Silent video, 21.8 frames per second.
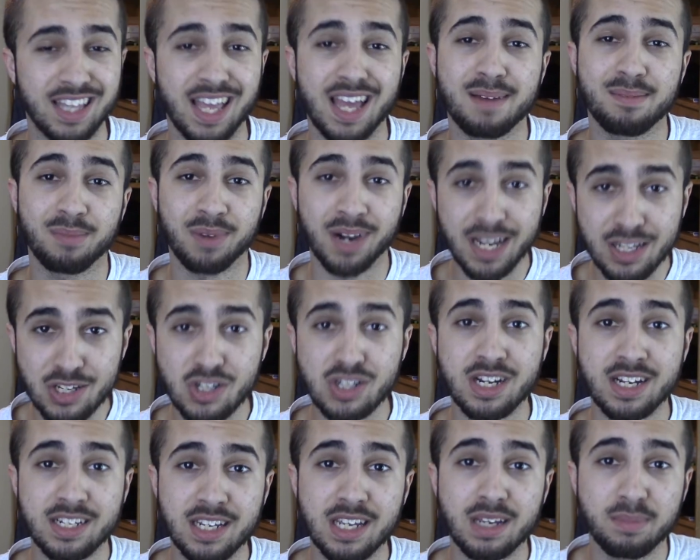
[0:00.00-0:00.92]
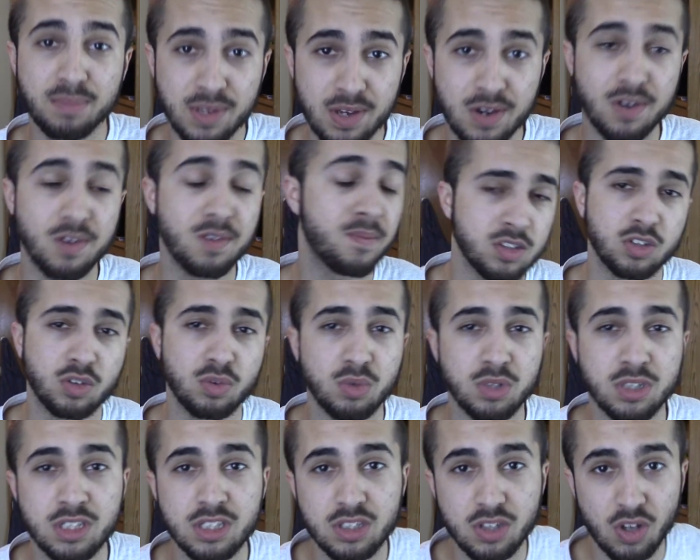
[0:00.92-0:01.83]
Damn right you're gonna take me home. So
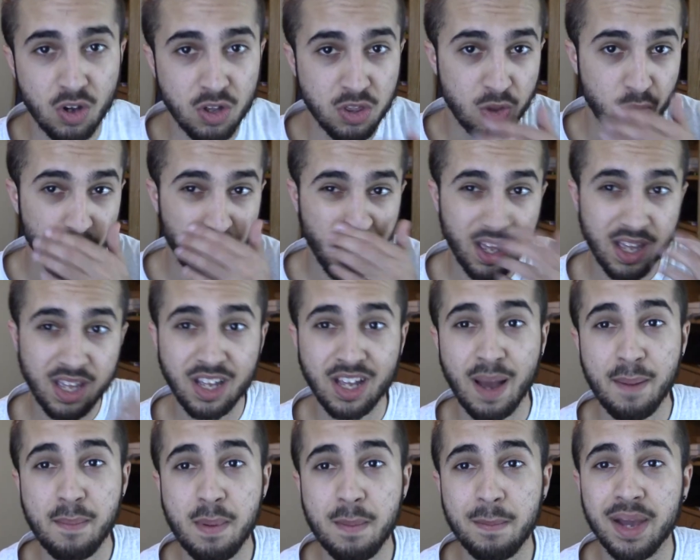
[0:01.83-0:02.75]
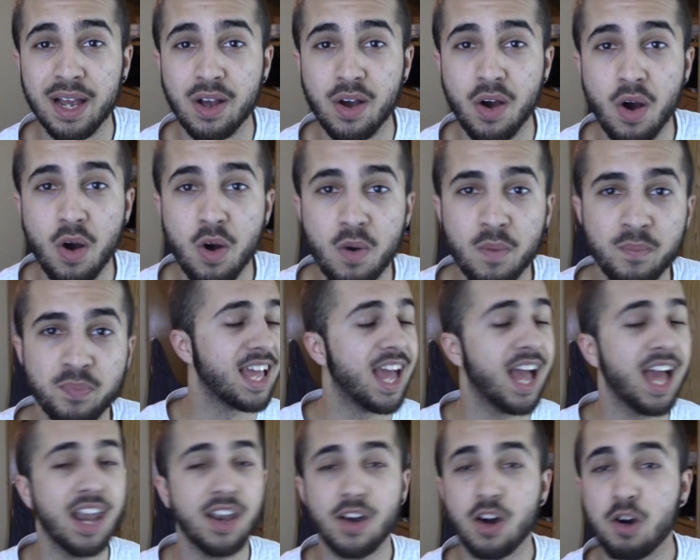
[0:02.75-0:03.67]
we're just on the way coming back home,
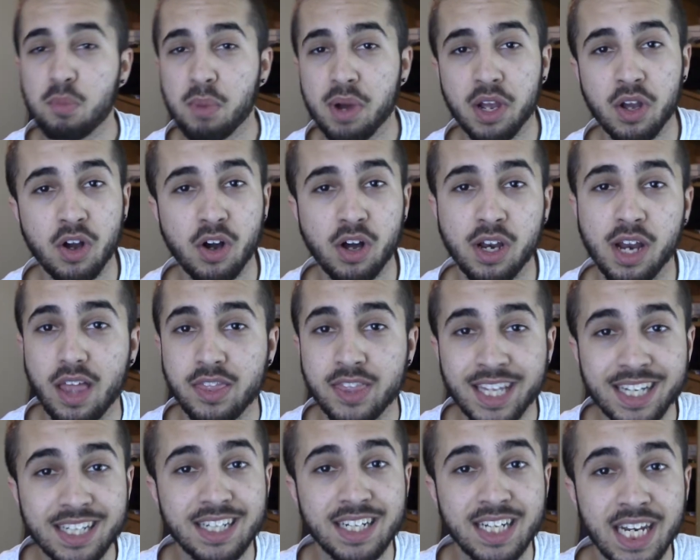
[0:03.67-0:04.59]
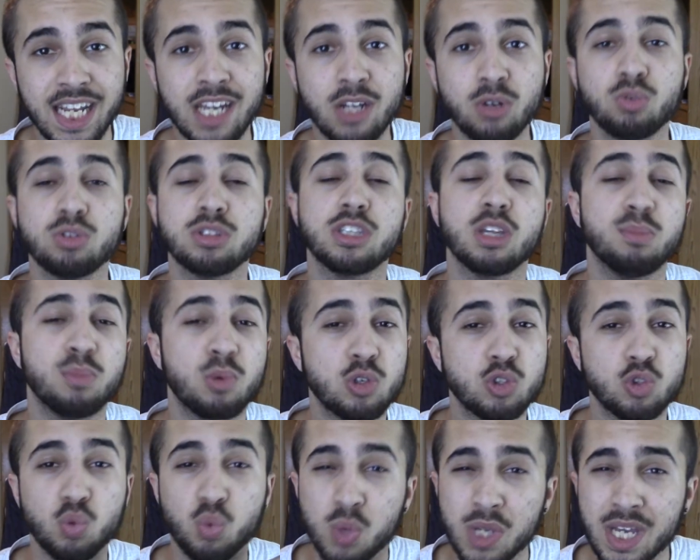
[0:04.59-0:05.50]
and oh my god, that date was the
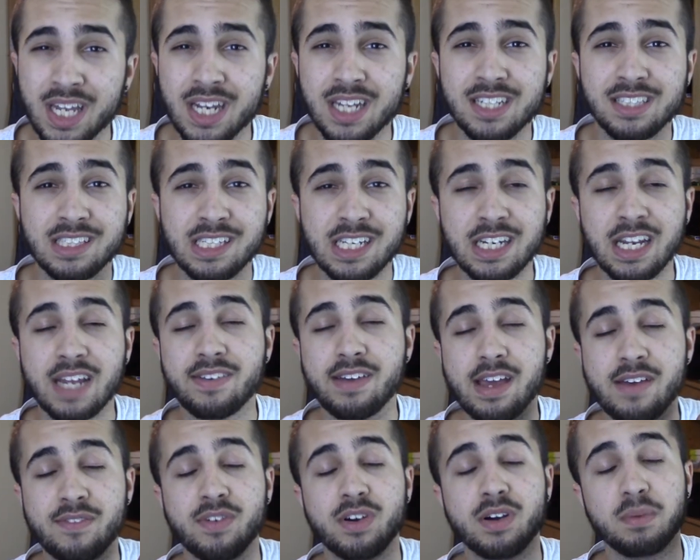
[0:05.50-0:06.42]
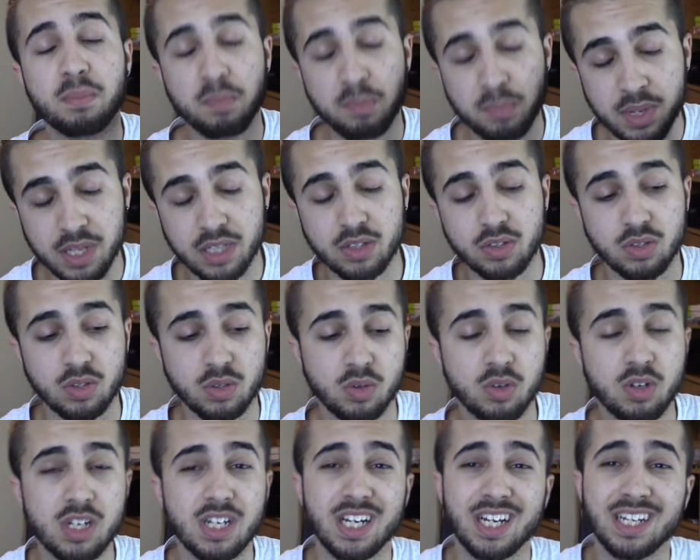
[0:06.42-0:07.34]
most weirdest date I've ever been to.